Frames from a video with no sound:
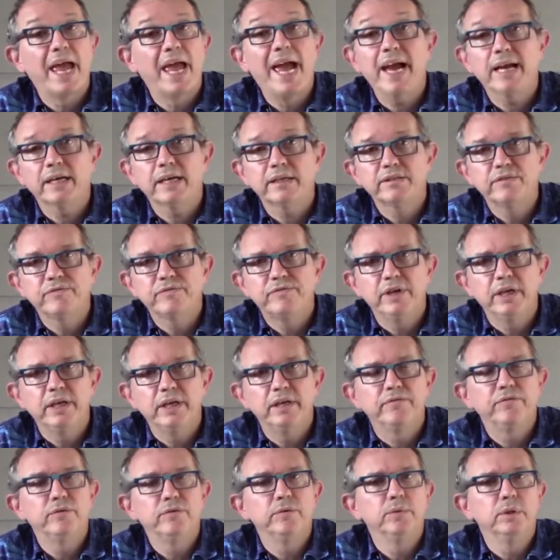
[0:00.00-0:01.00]

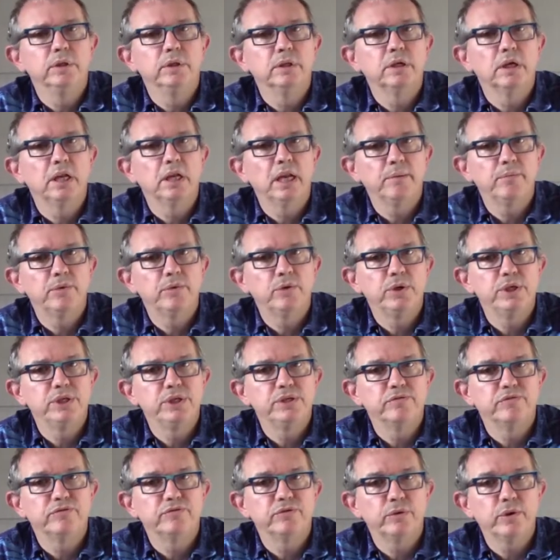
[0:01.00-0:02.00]
activate, if you will,
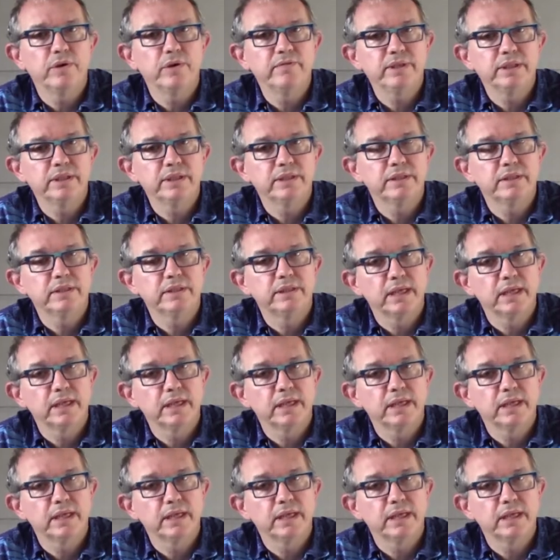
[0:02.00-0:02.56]
collaboration for Revit,